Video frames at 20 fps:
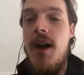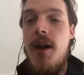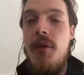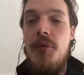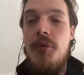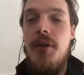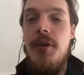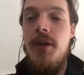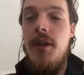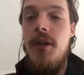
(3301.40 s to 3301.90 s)

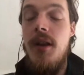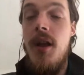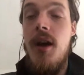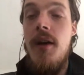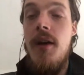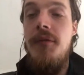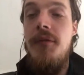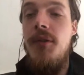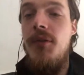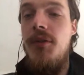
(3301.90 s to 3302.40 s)
would really
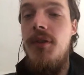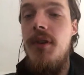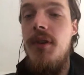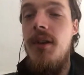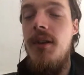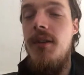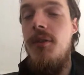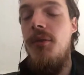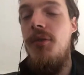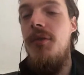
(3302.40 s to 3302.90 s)
love to
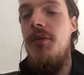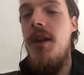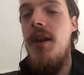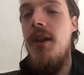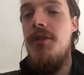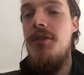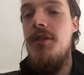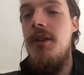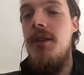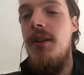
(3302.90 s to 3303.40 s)
see
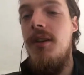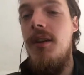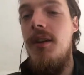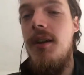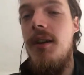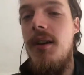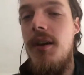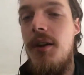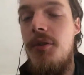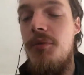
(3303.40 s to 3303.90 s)
actually
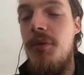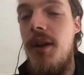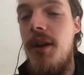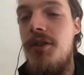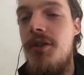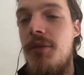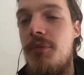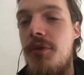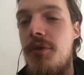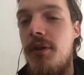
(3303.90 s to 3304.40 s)

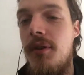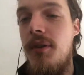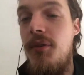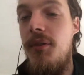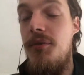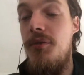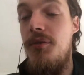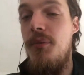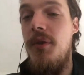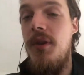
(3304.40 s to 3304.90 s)
Croatia progress
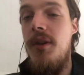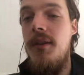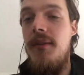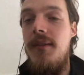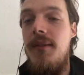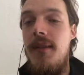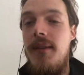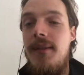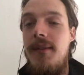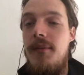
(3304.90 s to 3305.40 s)
through, because
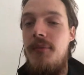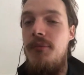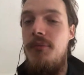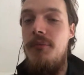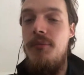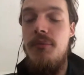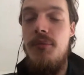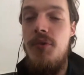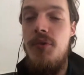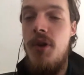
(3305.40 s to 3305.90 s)
this
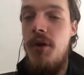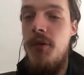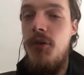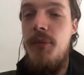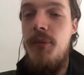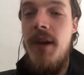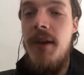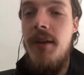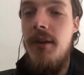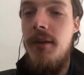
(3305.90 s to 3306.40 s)
bronze
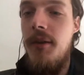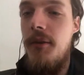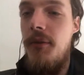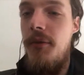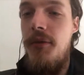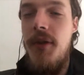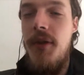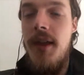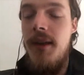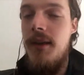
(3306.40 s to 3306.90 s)
medal
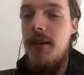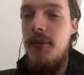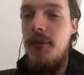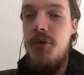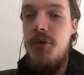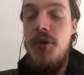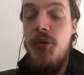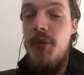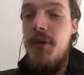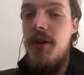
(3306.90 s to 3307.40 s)
thing,
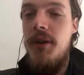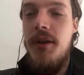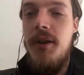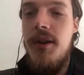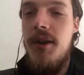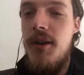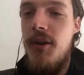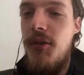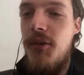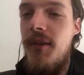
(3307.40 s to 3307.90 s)
bronze medal
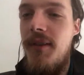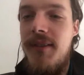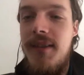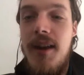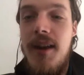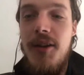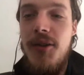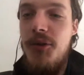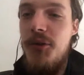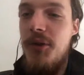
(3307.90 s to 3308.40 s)
curse, is
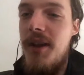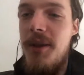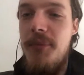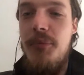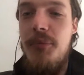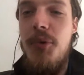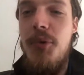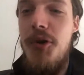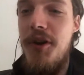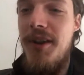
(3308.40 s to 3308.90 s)
starting to
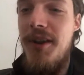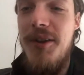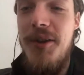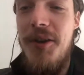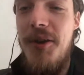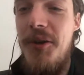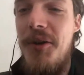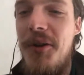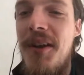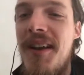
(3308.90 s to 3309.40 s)
get boring. You
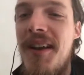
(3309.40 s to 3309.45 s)
know.